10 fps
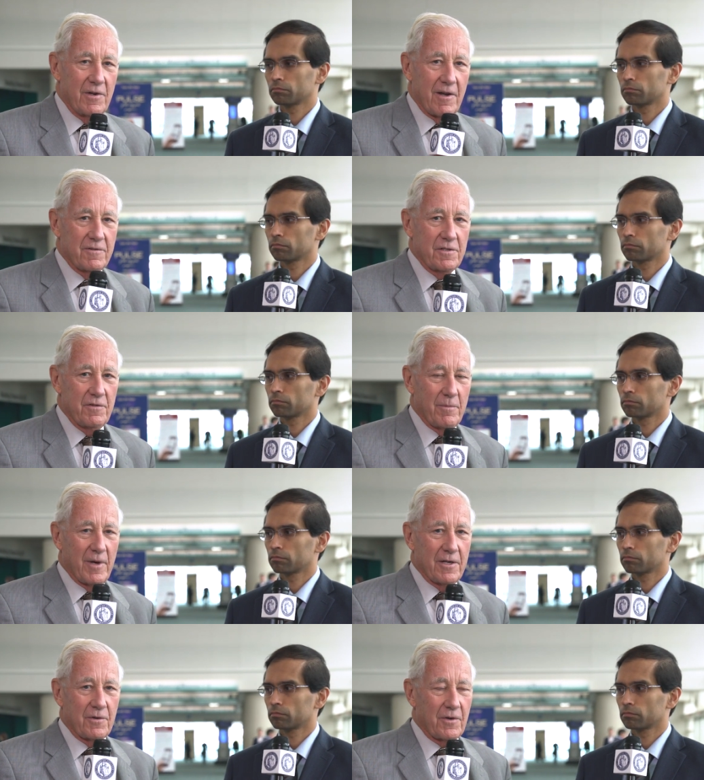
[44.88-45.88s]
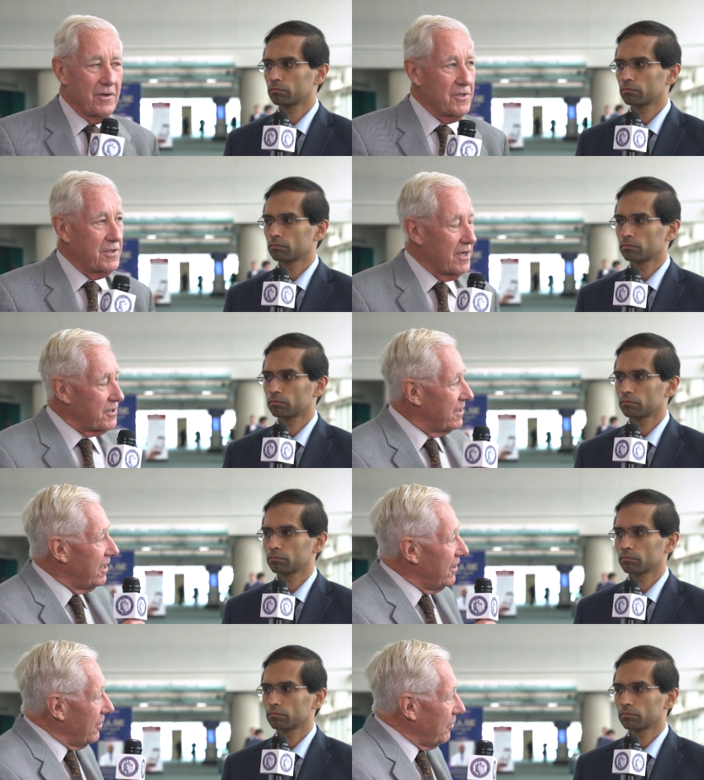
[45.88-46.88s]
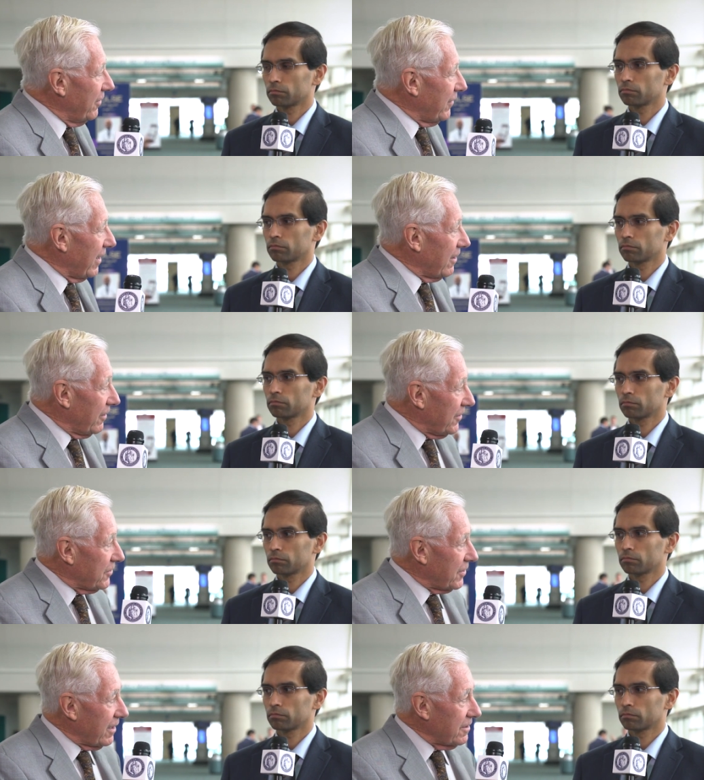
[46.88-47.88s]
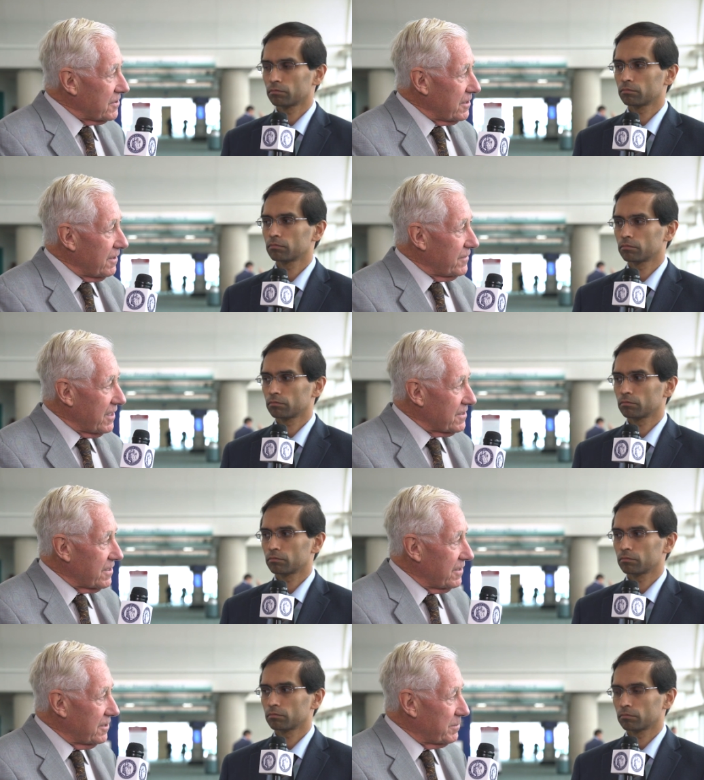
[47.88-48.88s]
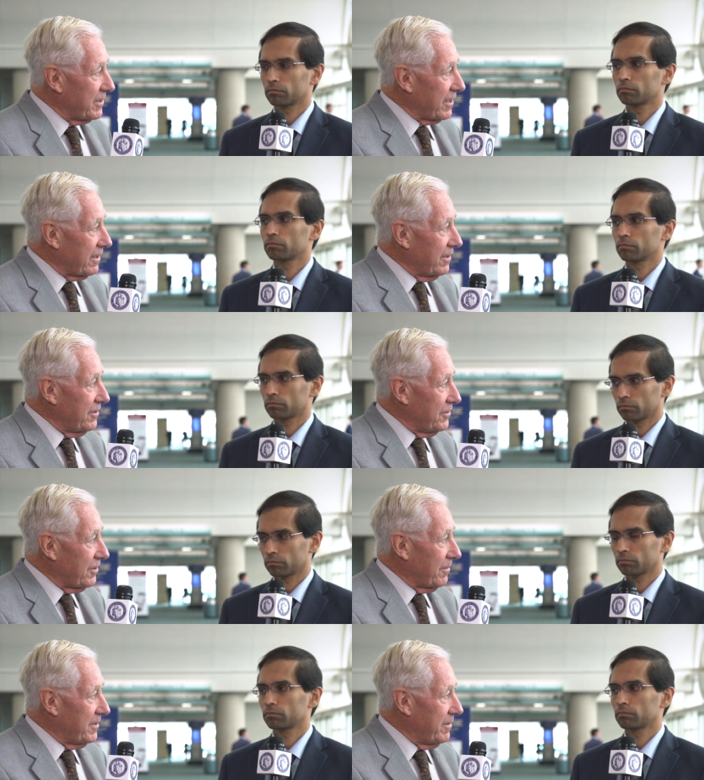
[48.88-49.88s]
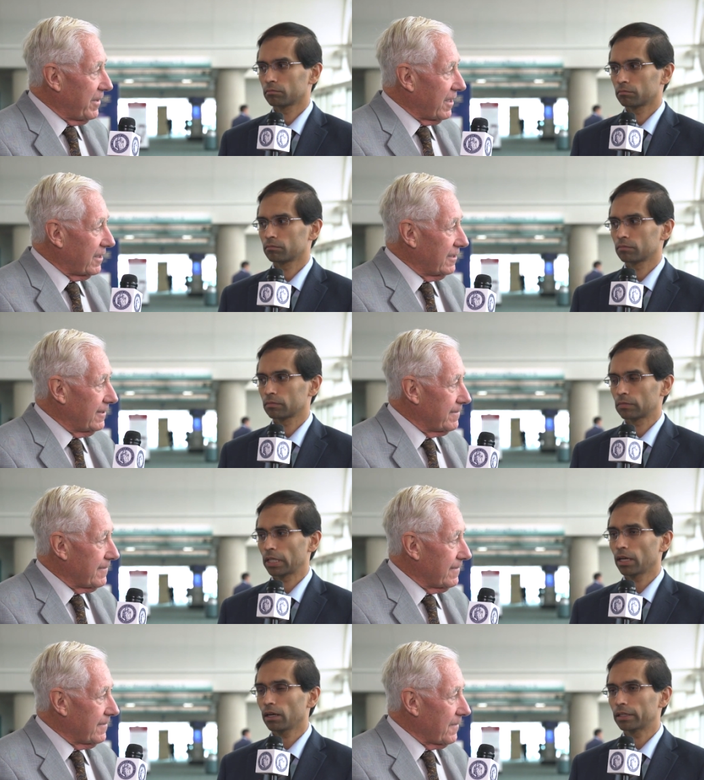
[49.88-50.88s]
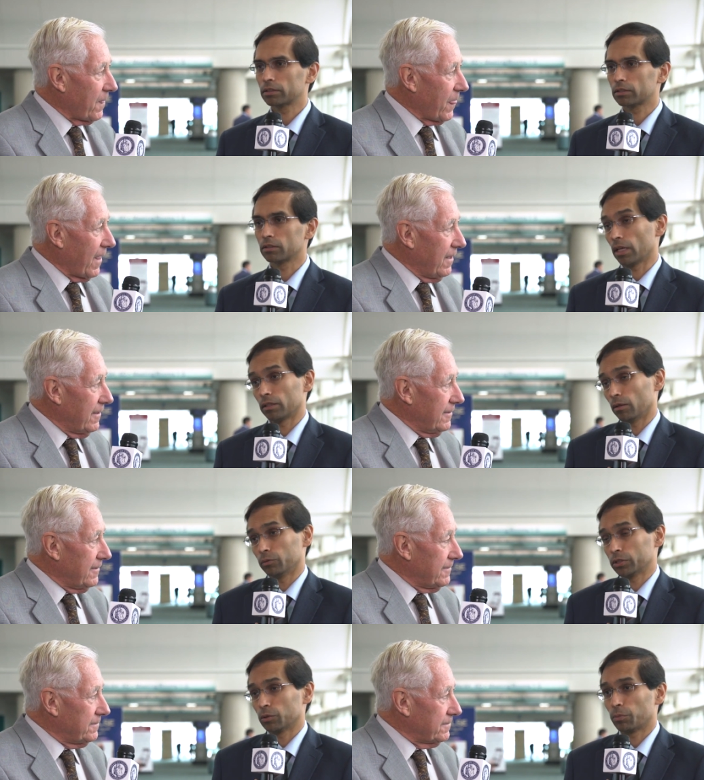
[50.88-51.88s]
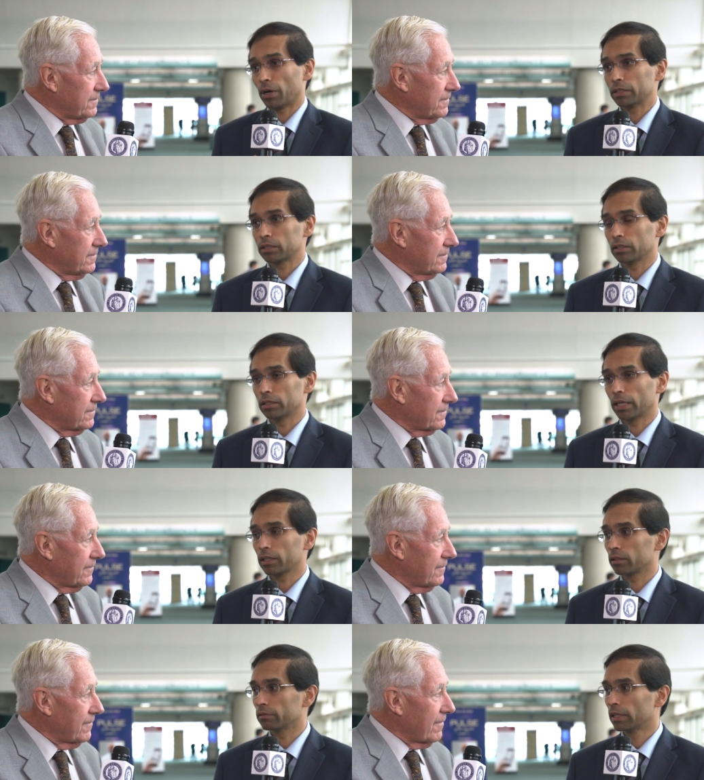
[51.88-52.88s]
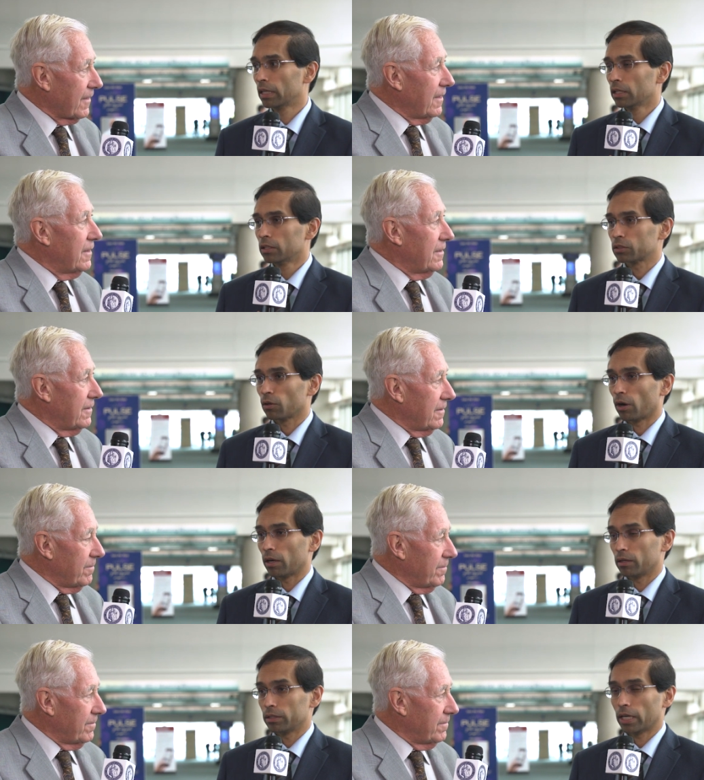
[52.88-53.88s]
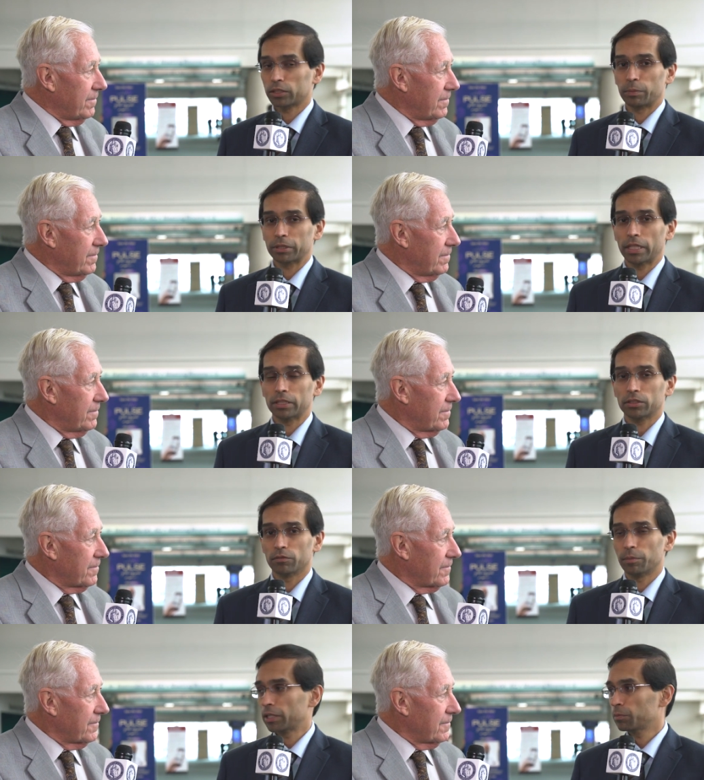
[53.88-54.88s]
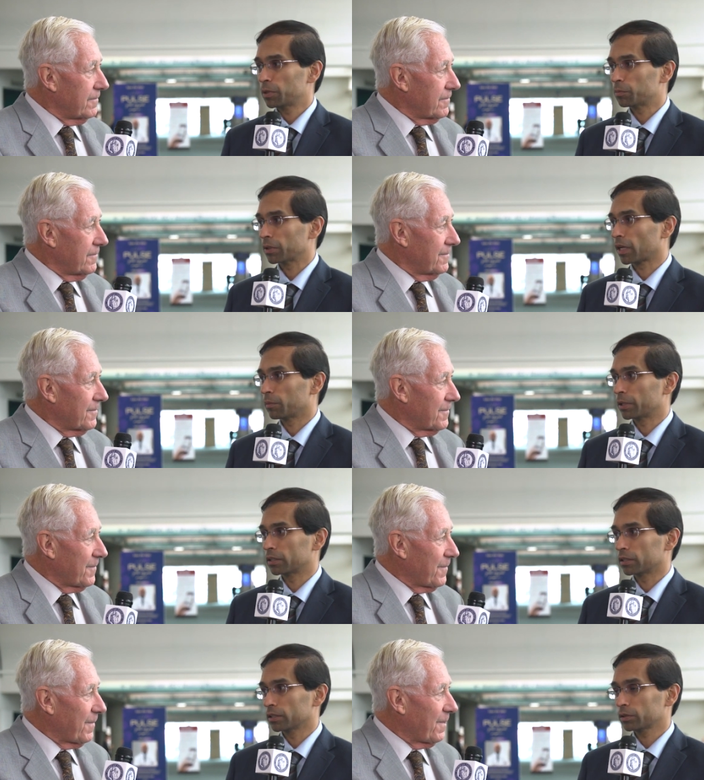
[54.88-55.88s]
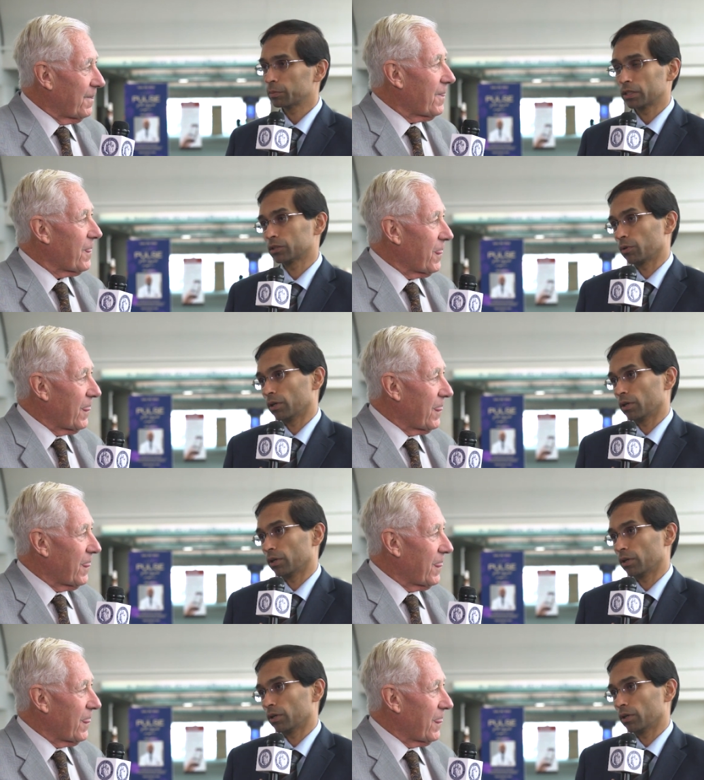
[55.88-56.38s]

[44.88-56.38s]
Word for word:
Speaker 1: who have severe mitral regurgitation. We've had other trials that have tested this, particularly in Europe, Deepak.
Speaker 2: Yeah, and that, that was surprisingly negative. So uh, the expectation of many people coming into this meeting is,